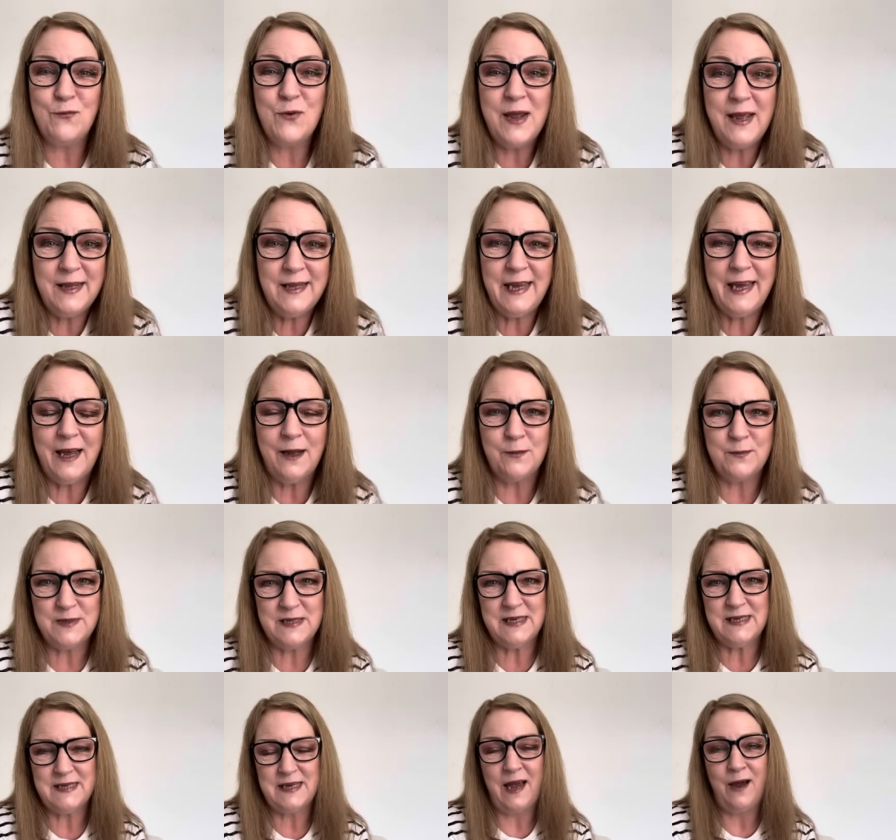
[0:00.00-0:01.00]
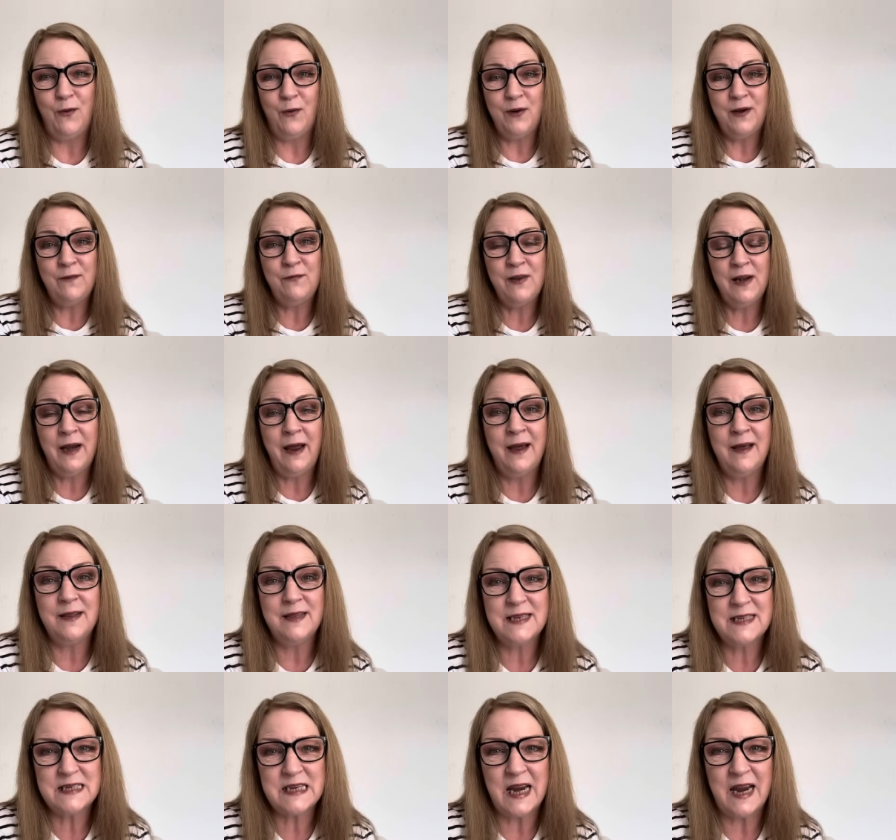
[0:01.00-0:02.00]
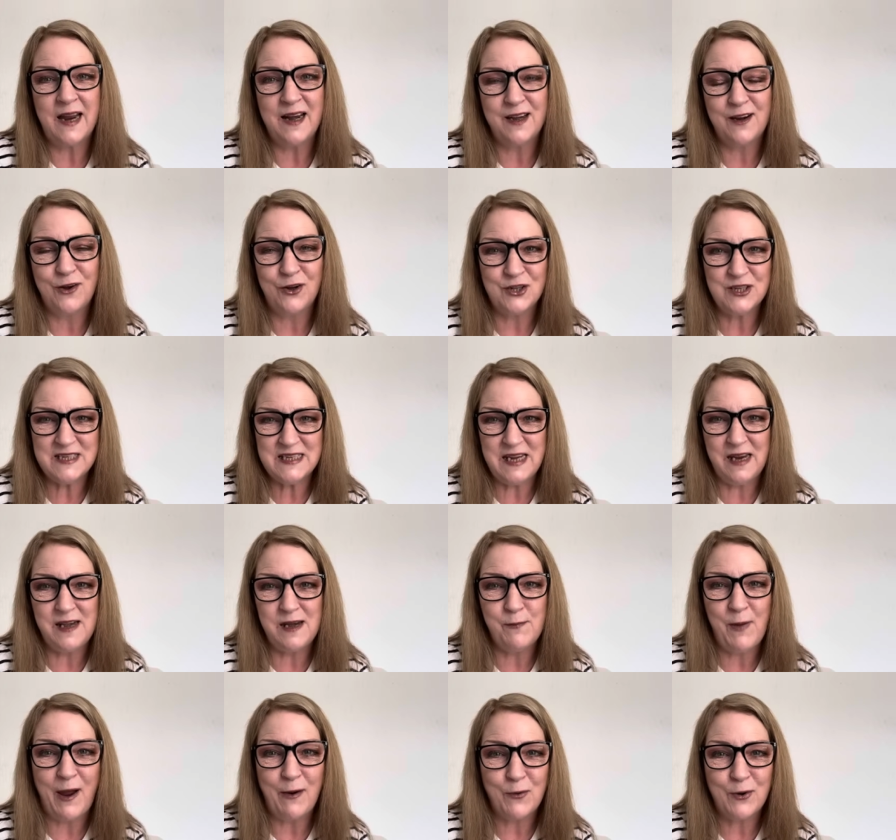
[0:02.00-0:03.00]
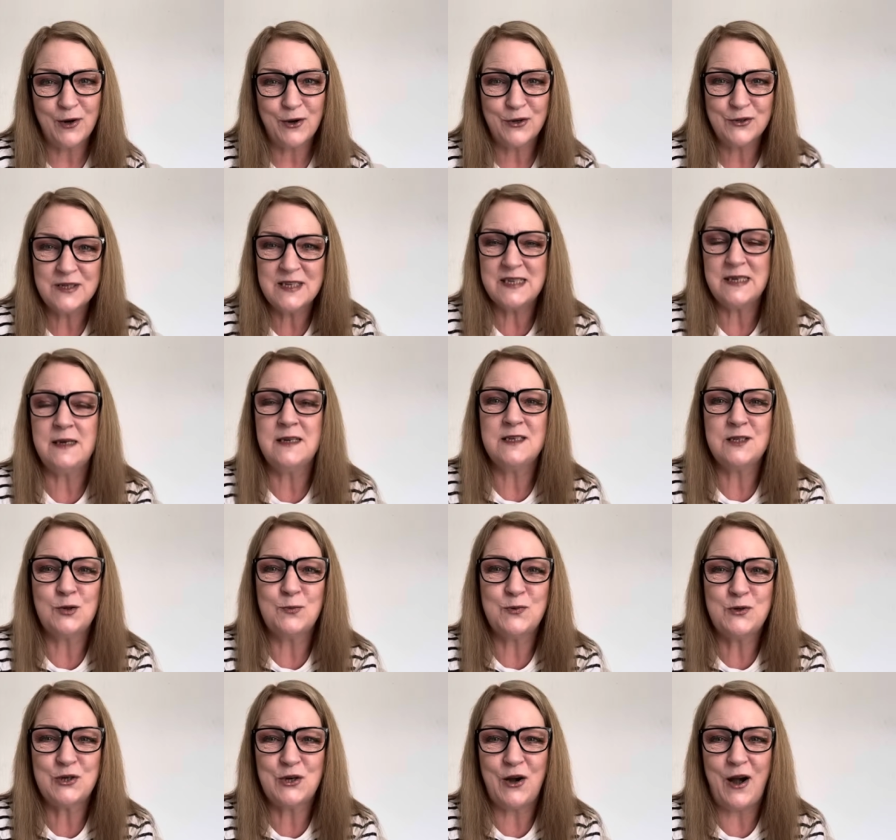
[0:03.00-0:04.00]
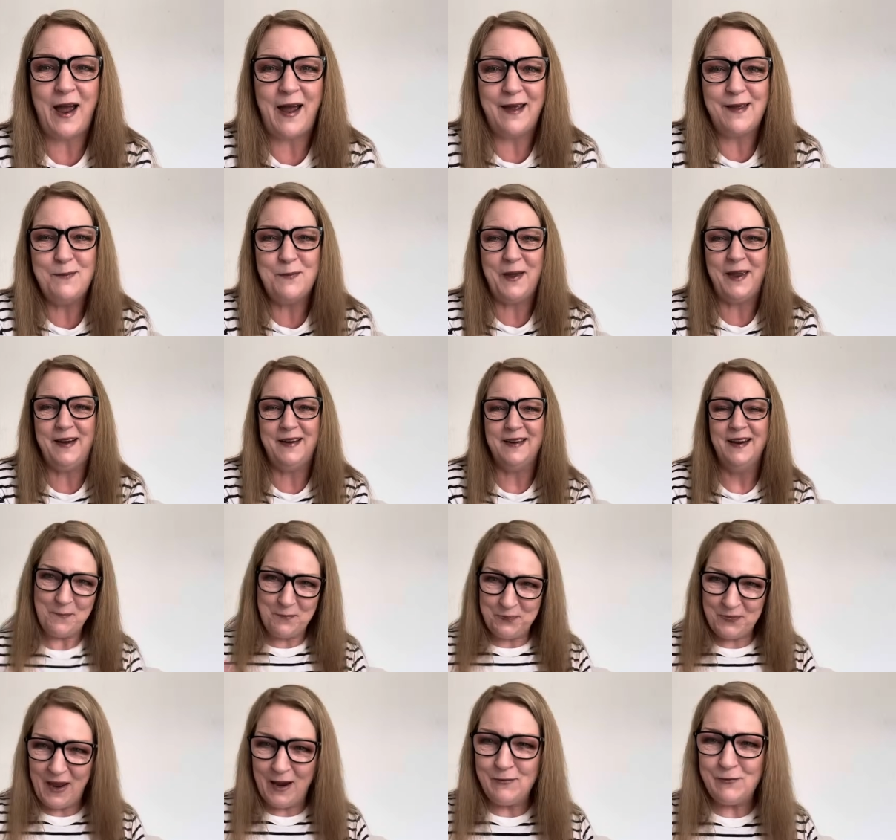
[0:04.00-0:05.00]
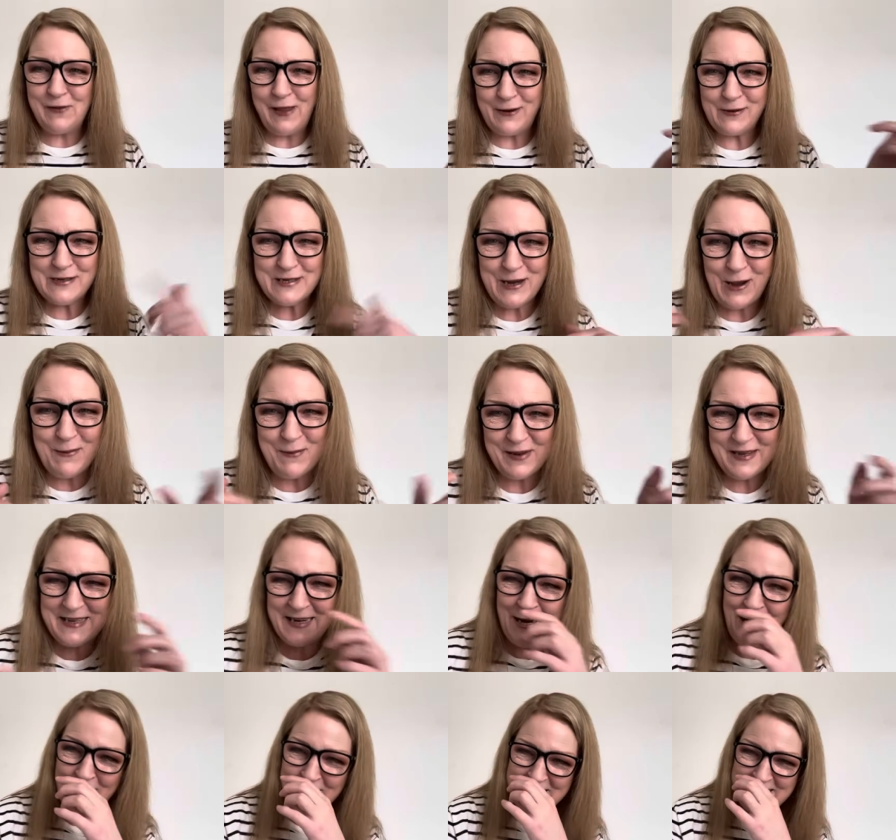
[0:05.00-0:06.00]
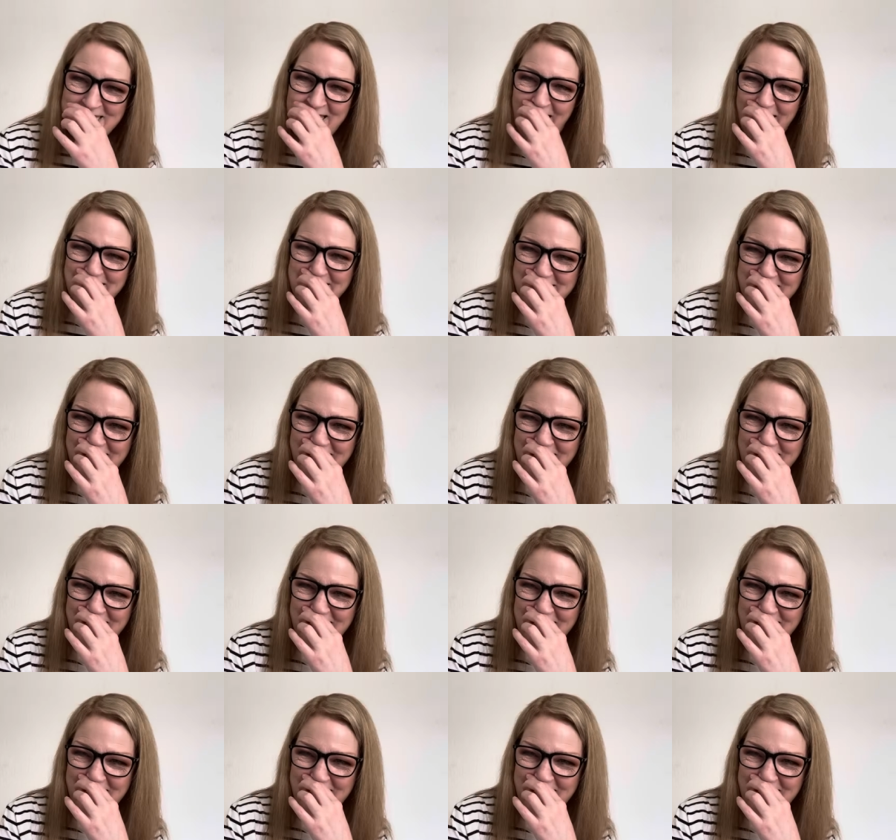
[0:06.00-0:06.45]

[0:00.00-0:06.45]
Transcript: really helps us out. And if you like this kind of content, you might want to consider subscribing. I've left all my contact